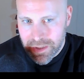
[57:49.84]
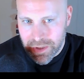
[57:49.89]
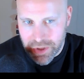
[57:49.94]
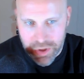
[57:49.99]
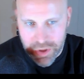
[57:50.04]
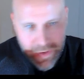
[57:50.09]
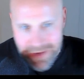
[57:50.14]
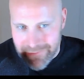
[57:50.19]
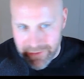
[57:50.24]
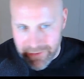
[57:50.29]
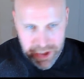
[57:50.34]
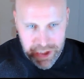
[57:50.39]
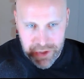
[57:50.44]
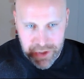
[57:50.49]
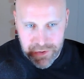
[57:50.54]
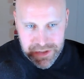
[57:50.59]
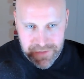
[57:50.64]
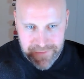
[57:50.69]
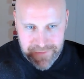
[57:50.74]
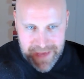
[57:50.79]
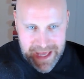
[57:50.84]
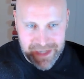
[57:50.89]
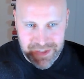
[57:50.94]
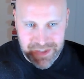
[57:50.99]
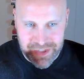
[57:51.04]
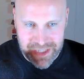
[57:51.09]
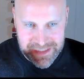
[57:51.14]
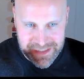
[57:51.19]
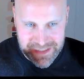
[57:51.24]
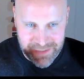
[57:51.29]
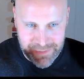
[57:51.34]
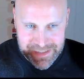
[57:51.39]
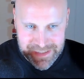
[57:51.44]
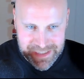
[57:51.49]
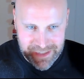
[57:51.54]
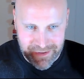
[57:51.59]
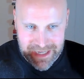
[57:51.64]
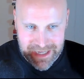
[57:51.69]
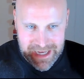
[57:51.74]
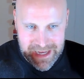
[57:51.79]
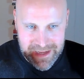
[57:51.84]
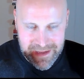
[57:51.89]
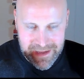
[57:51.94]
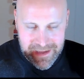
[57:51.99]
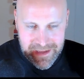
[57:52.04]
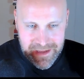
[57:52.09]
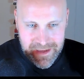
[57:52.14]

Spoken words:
You have a huge advantage against the retail guy.